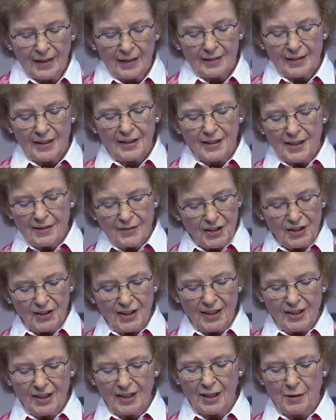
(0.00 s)
the
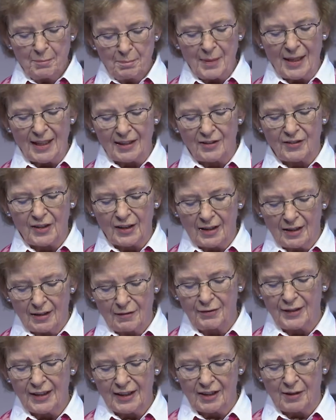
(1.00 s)
devastating impact of the
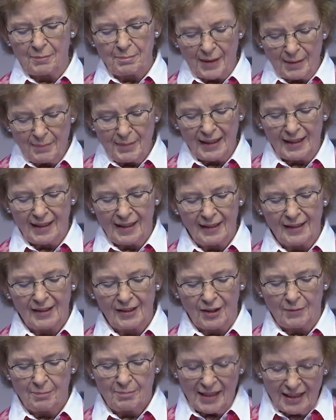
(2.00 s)
conflict on public
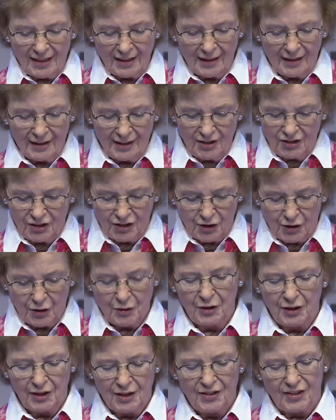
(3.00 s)
health and medical
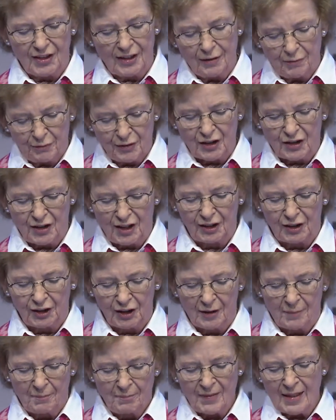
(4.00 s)
institutions and
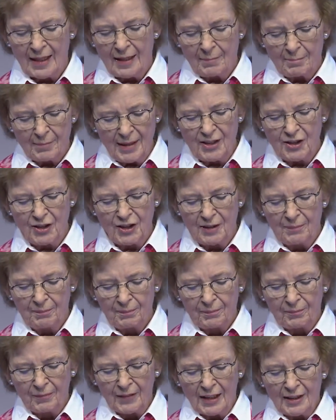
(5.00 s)
infrastructure meant
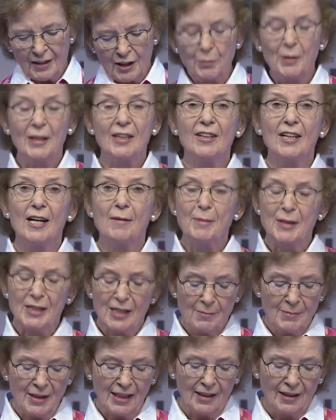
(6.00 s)
that when an
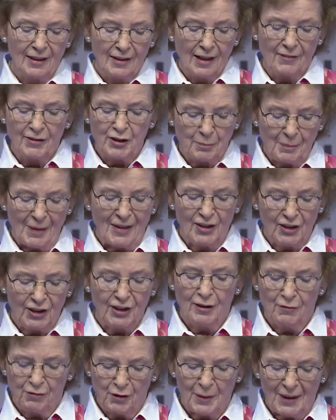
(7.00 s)
epidemic of Spanish
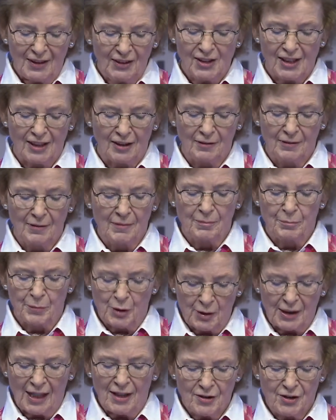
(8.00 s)
influenza
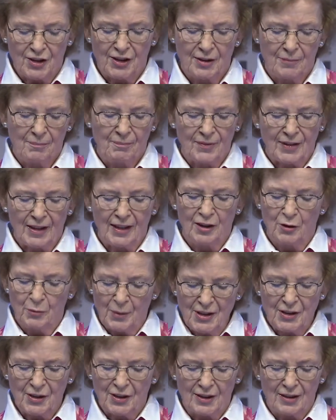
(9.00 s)
broke out in the
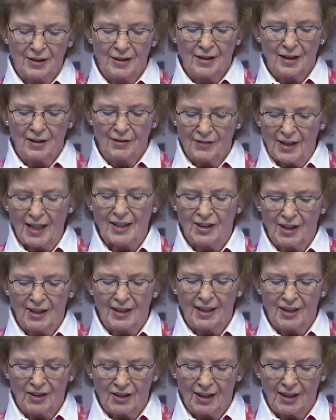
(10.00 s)
winter of
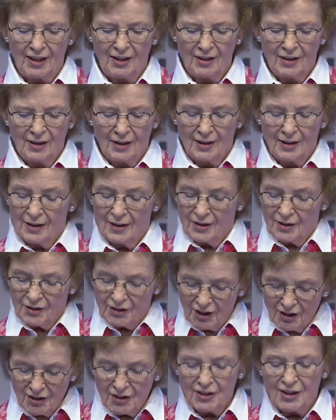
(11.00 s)
1918,
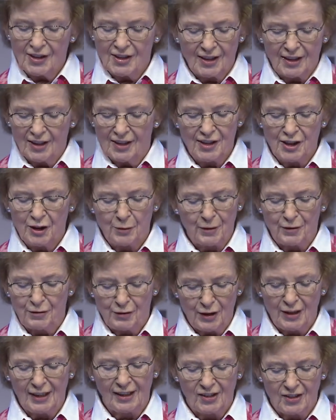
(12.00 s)
just as the guns were
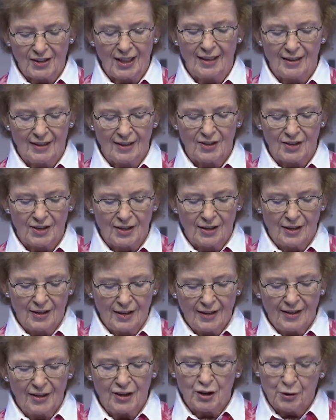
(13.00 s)
falling silent,
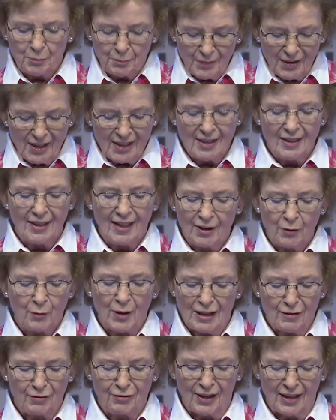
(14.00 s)
it spread like
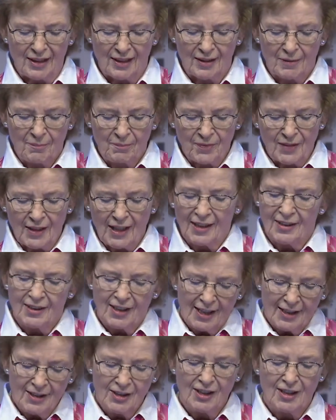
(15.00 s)
wildfire and
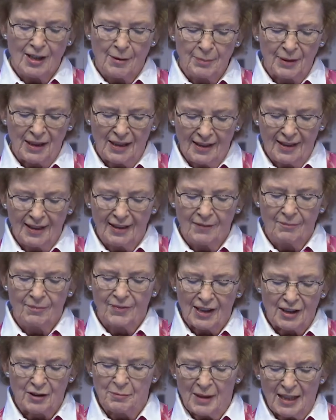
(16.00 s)
ended up killing
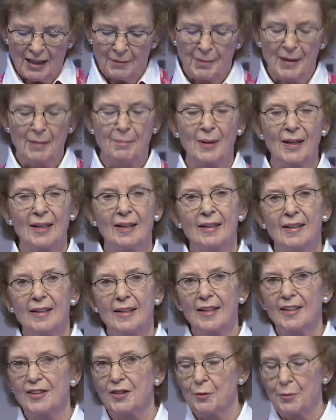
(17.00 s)
as many people
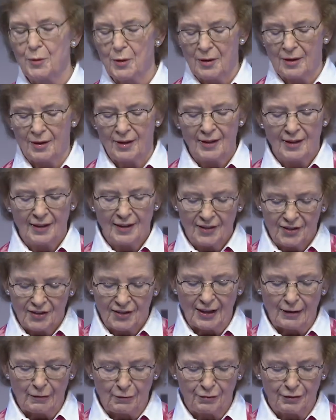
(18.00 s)
as the war
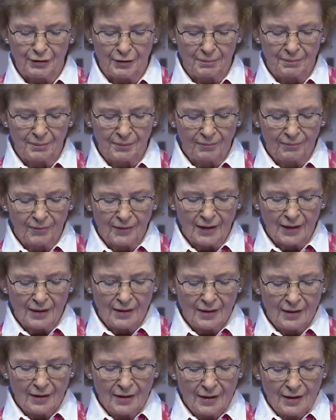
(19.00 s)
itself.
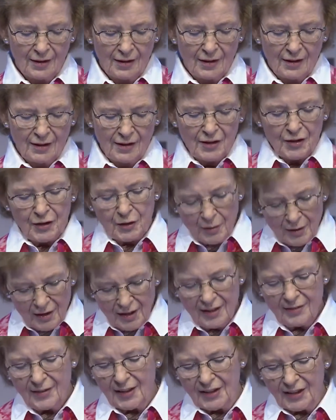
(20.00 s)
So
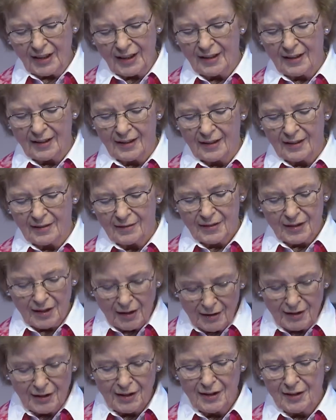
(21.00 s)
all of us here,
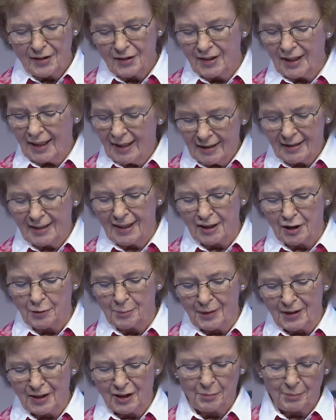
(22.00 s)
doctors, health
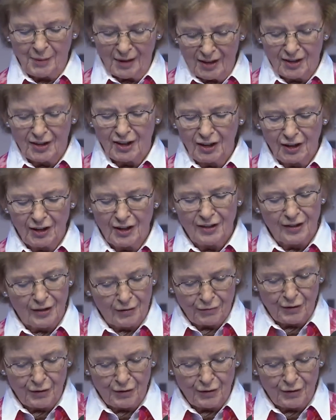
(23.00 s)
experts, politicians, and